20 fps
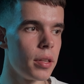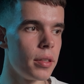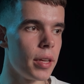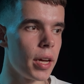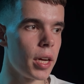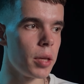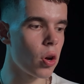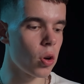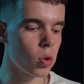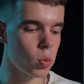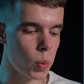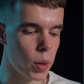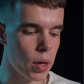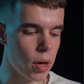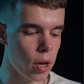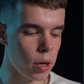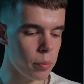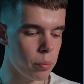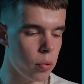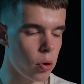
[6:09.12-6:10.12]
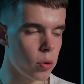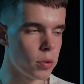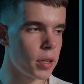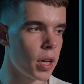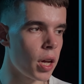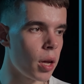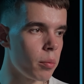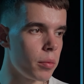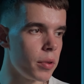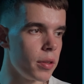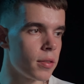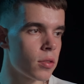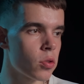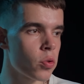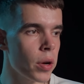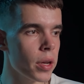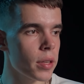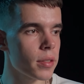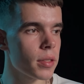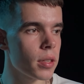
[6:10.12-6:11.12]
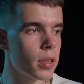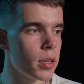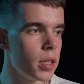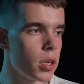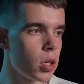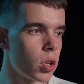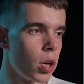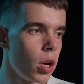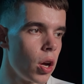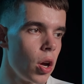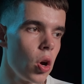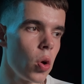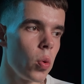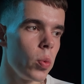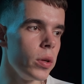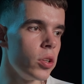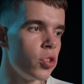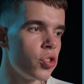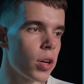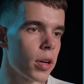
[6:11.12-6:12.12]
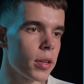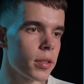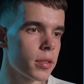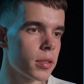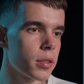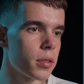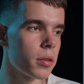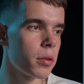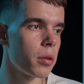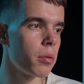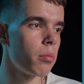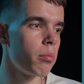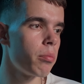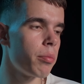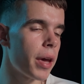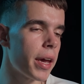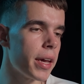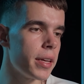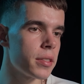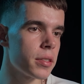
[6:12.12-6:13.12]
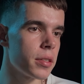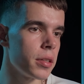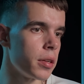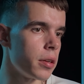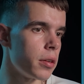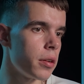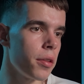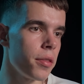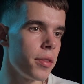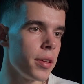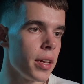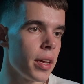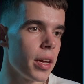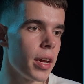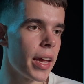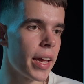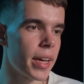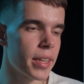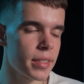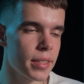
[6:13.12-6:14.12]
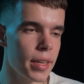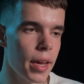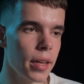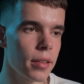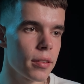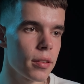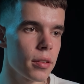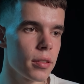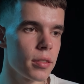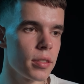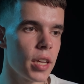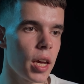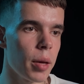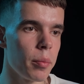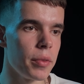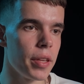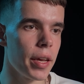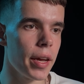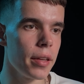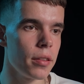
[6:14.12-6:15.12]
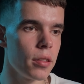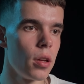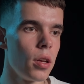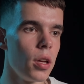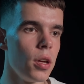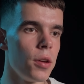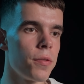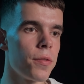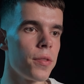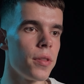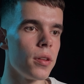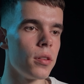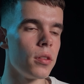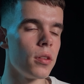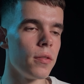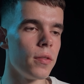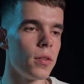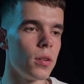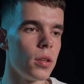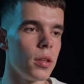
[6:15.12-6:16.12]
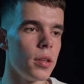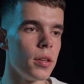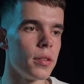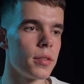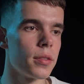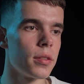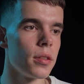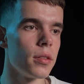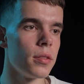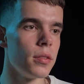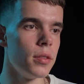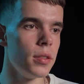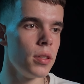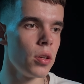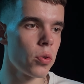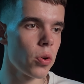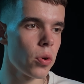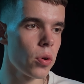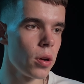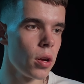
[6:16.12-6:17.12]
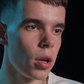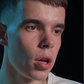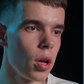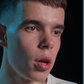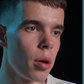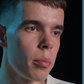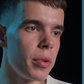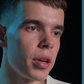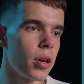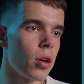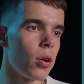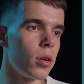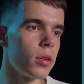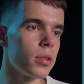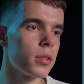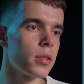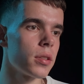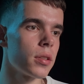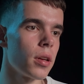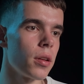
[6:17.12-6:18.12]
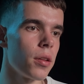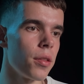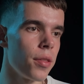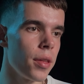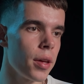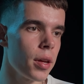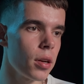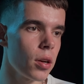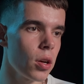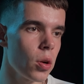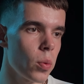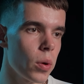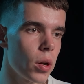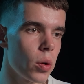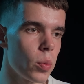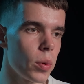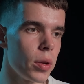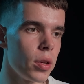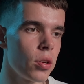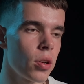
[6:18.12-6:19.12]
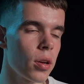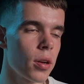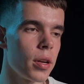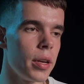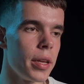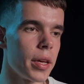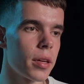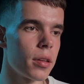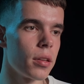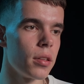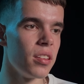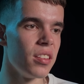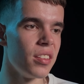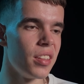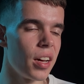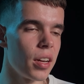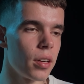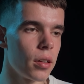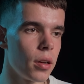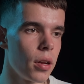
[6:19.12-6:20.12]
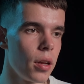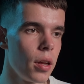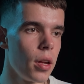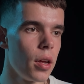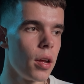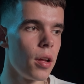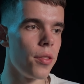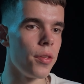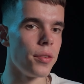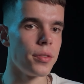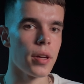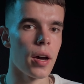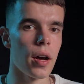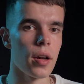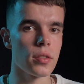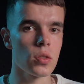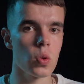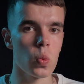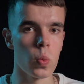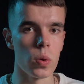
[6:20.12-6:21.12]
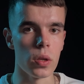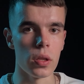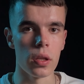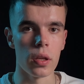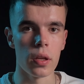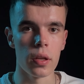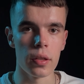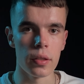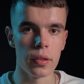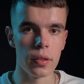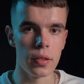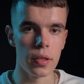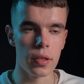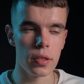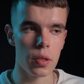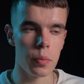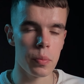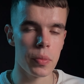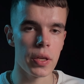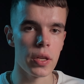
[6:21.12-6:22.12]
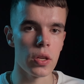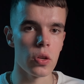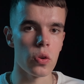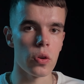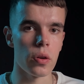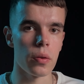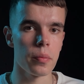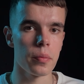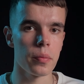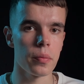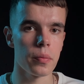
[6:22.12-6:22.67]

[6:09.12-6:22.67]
day, because we can't put empty strings in here. We just paste in the exact same date if the interval is 0, because then when we click done, the task will disappear.